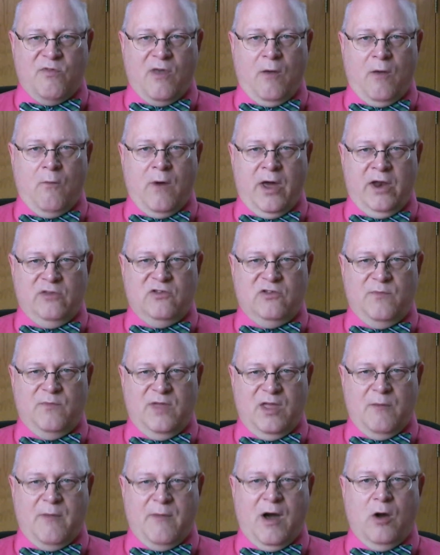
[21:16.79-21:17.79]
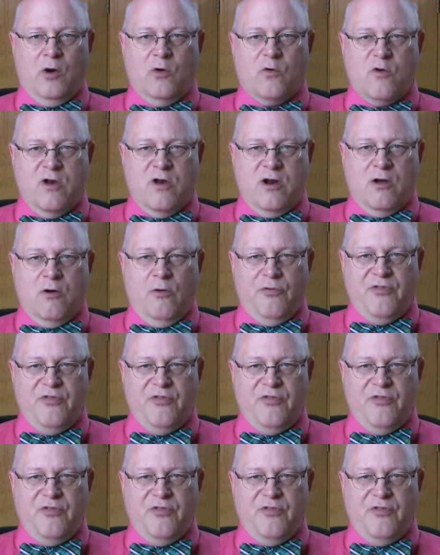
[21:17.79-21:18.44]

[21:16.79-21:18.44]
I want it to be about critical